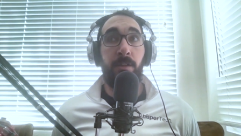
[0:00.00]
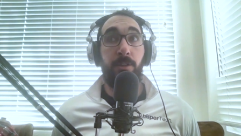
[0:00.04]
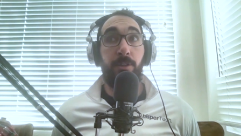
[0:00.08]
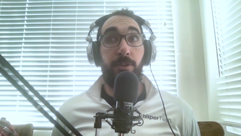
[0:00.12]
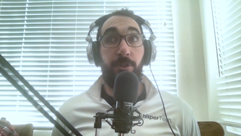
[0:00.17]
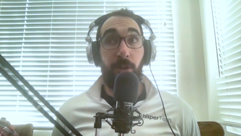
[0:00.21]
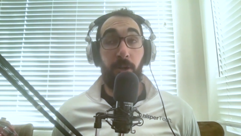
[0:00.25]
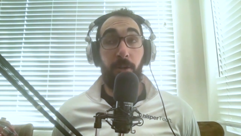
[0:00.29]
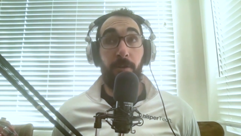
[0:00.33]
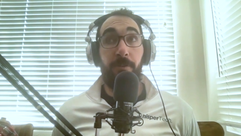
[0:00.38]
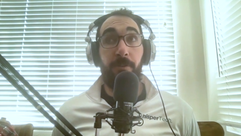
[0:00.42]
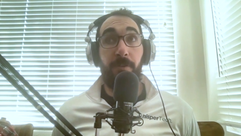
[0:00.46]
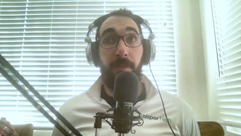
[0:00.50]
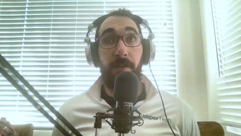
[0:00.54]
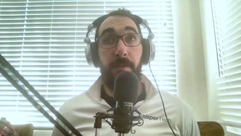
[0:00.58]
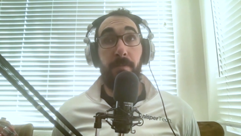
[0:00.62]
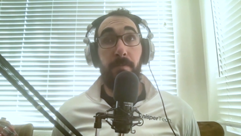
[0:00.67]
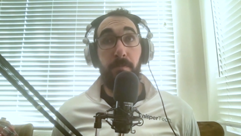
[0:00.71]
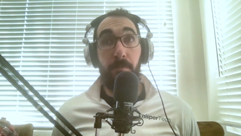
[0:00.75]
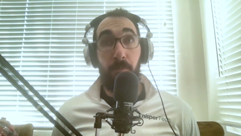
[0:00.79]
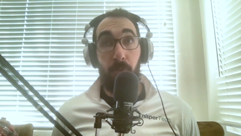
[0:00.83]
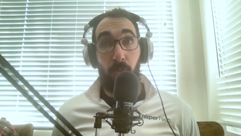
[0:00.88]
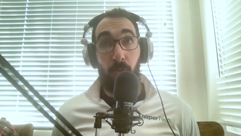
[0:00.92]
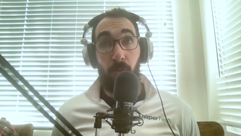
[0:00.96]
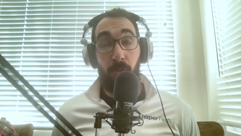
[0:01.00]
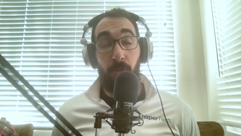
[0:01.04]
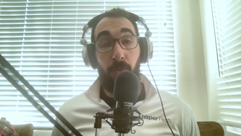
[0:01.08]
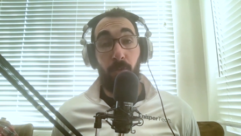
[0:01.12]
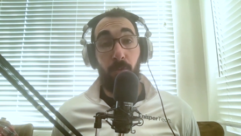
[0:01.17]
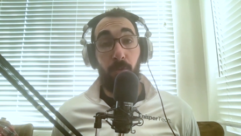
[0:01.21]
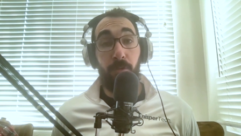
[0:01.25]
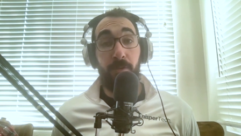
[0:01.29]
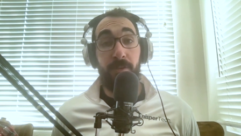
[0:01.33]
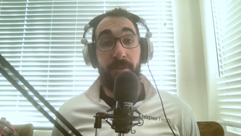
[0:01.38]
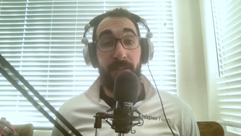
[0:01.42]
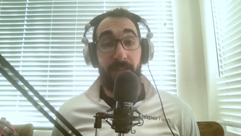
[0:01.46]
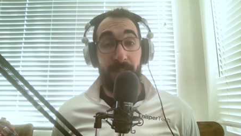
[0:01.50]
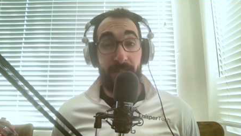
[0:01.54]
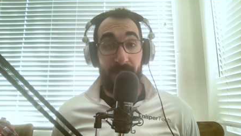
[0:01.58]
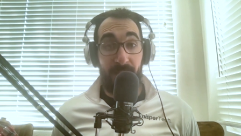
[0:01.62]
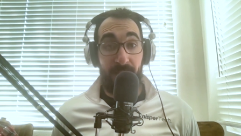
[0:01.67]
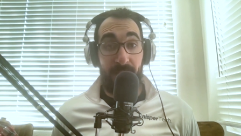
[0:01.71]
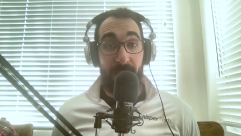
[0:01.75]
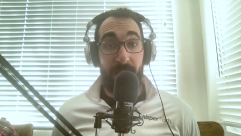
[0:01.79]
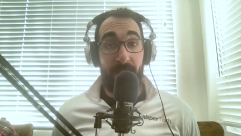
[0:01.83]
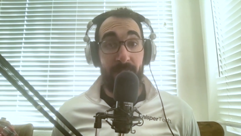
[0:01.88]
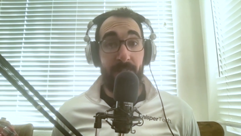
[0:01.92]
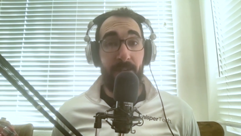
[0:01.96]
charge them more or
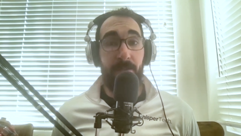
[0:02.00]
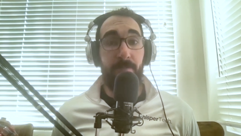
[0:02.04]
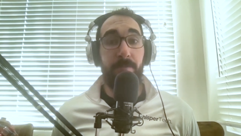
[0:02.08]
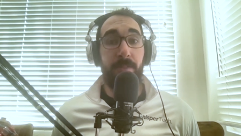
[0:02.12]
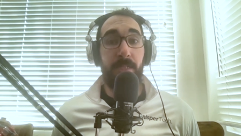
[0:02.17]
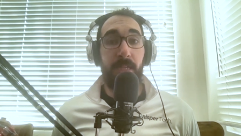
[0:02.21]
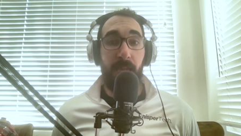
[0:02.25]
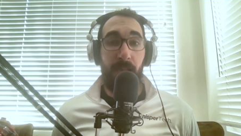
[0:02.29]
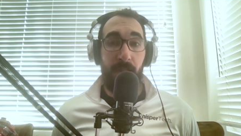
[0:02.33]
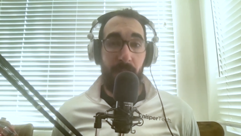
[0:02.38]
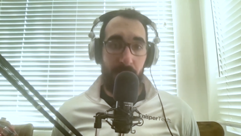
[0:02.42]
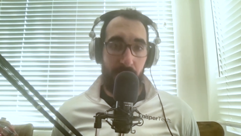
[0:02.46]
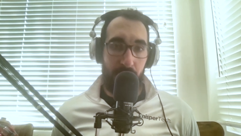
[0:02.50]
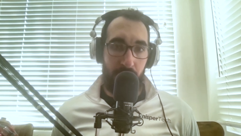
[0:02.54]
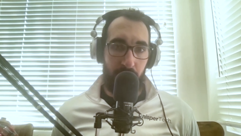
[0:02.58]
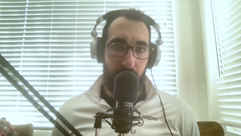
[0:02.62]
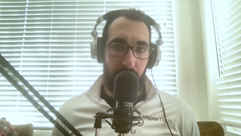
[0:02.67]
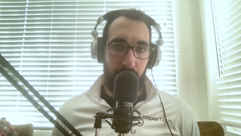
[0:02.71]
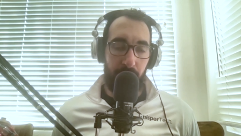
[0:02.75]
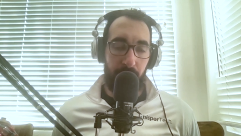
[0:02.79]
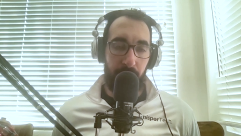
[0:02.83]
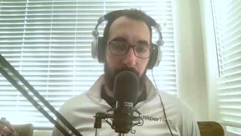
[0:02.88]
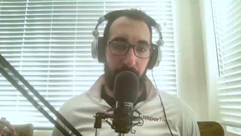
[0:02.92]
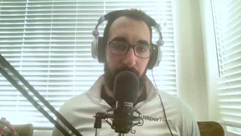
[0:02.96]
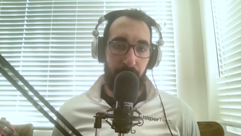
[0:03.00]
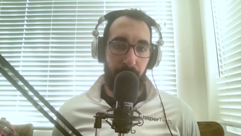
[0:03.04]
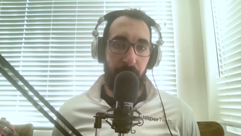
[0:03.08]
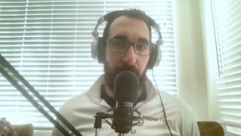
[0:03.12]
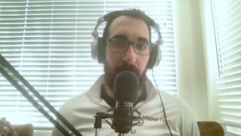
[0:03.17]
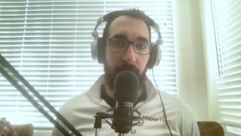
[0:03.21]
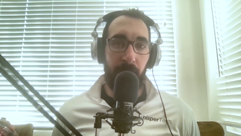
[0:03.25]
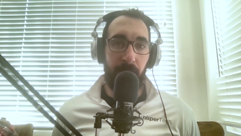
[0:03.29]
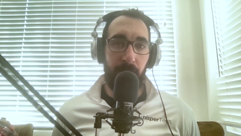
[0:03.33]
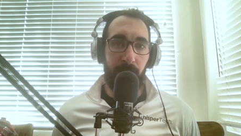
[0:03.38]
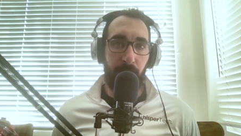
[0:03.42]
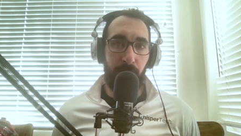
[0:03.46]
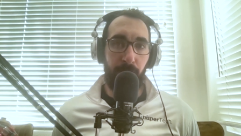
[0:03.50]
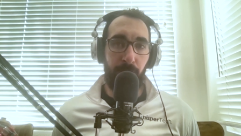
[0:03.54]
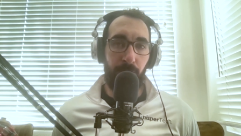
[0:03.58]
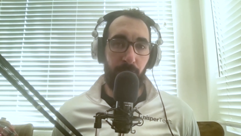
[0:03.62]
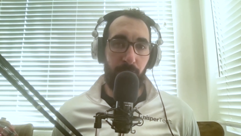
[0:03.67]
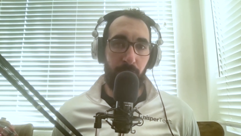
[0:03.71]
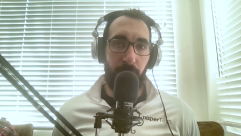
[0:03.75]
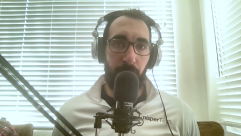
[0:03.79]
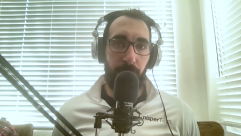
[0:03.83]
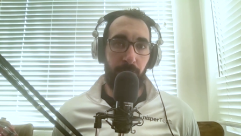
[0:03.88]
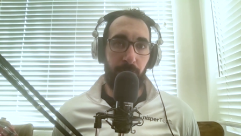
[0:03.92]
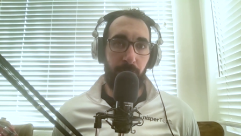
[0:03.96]
deny them care because those
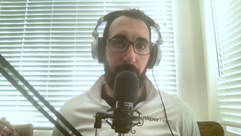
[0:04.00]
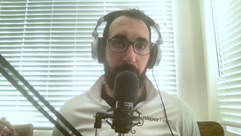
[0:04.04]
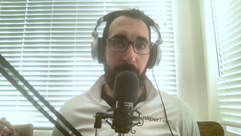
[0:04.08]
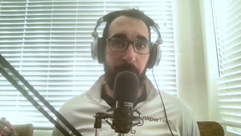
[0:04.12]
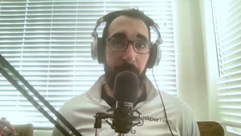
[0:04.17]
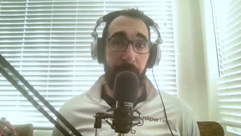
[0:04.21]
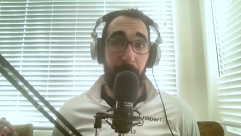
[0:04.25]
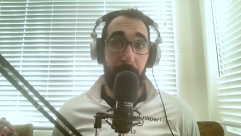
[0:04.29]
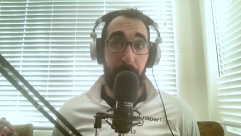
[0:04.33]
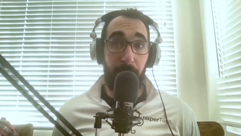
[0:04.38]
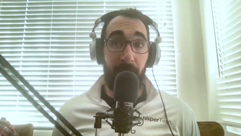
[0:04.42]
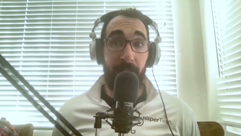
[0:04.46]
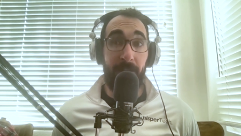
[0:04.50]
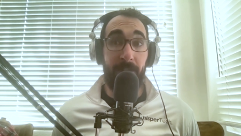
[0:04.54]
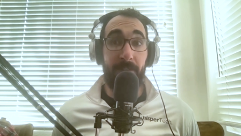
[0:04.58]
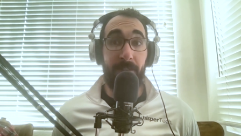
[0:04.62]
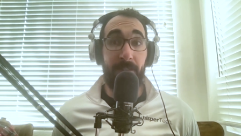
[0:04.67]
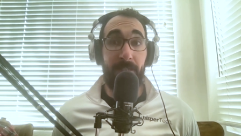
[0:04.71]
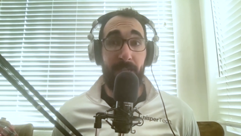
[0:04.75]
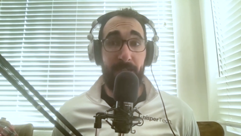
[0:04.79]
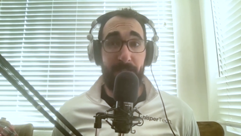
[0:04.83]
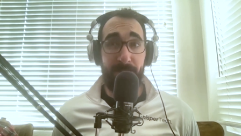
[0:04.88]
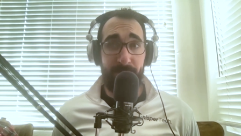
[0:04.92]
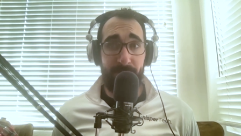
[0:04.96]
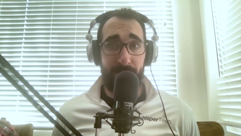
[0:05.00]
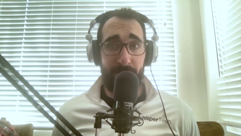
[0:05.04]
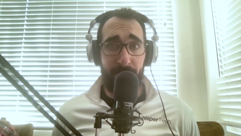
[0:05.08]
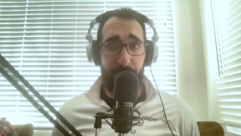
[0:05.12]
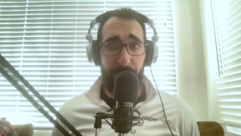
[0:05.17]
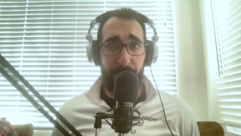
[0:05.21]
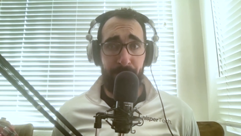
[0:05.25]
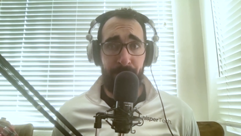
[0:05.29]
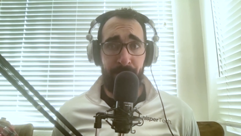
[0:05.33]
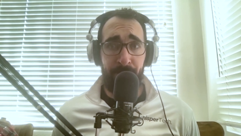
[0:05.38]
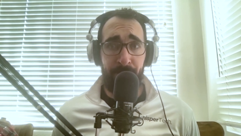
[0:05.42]
scores are going to be weighted against them,